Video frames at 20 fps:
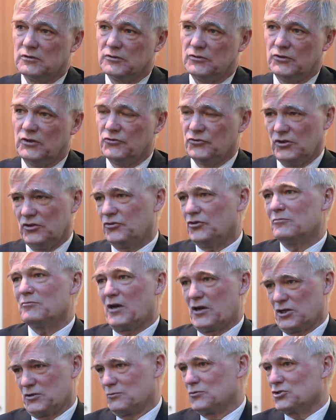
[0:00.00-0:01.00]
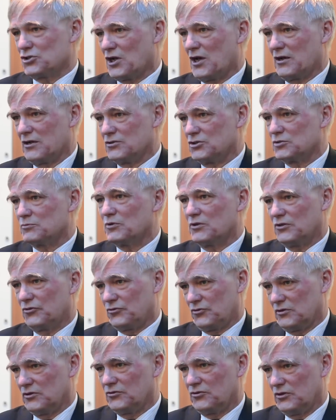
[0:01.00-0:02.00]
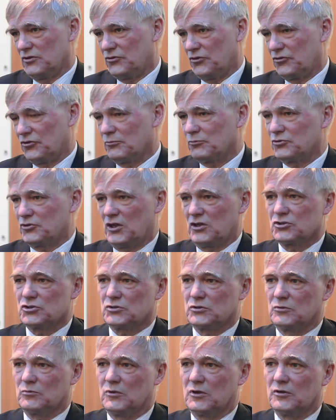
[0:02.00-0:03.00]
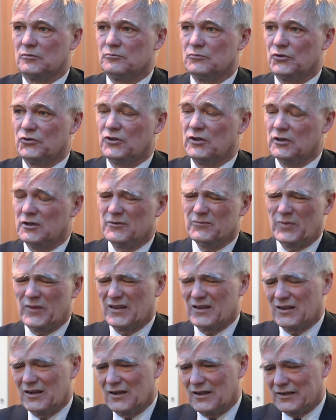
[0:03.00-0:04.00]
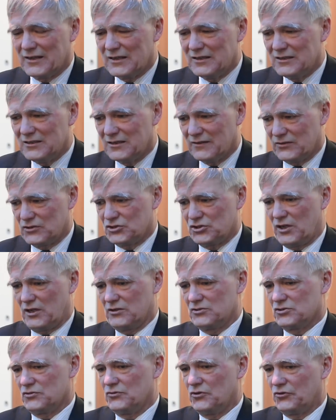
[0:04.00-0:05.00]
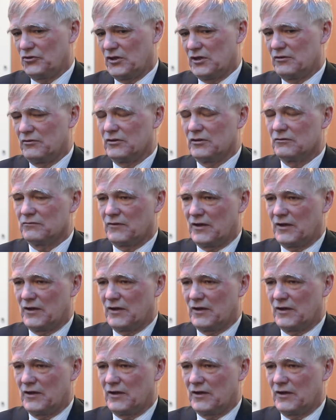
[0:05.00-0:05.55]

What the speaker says: It's a management challenge, but it's a substantial one. But like any other challenge in this area,